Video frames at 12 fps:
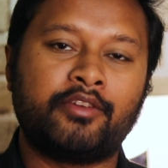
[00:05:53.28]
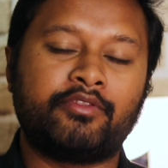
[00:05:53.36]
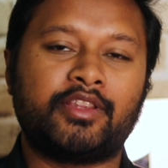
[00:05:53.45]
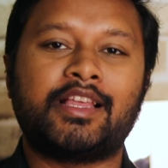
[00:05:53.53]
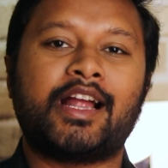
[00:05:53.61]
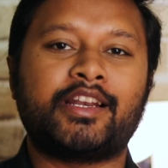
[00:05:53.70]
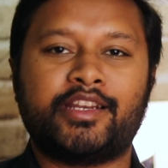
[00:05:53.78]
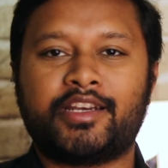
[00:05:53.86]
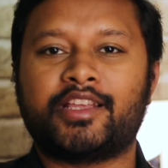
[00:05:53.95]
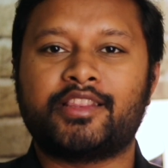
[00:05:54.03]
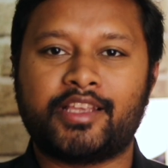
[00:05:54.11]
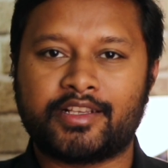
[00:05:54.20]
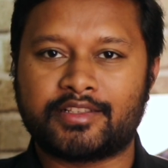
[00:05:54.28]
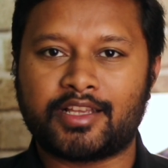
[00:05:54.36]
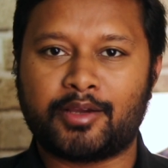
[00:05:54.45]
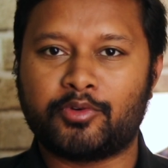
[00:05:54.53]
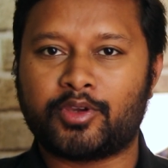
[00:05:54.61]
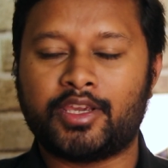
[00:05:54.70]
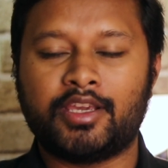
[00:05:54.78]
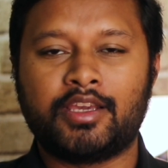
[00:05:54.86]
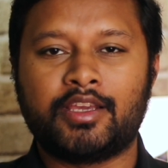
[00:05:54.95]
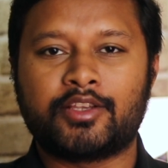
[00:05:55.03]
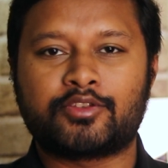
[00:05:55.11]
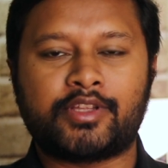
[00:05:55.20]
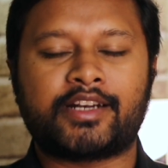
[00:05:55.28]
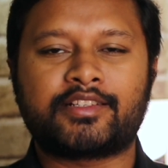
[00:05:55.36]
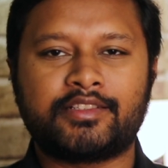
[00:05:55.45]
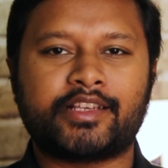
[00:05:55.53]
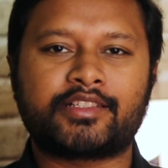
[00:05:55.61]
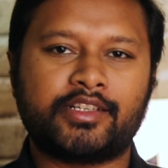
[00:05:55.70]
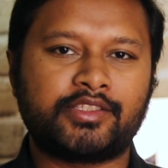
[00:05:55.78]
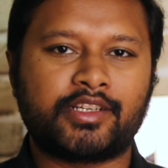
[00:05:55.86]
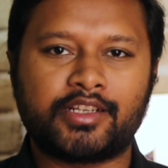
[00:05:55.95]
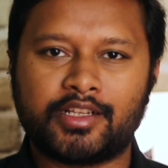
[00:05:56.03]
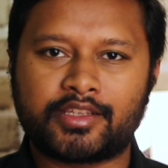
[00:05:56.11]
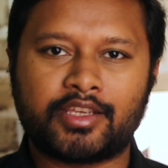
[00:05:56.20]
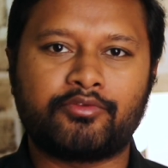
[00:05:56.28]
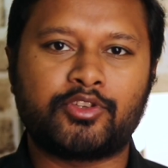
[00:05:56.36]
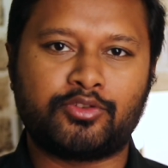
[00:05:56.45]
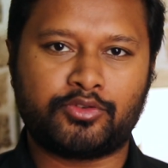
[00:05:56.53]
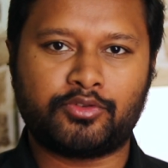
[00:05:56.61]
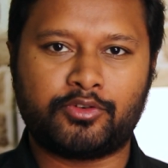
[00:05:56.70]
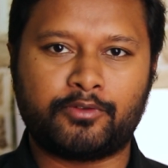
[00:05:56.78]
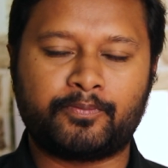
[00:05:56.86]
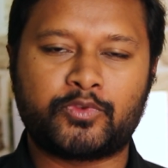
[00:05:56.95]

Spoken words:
with that data in the exam. Okay, so that's just a general thing which you should know.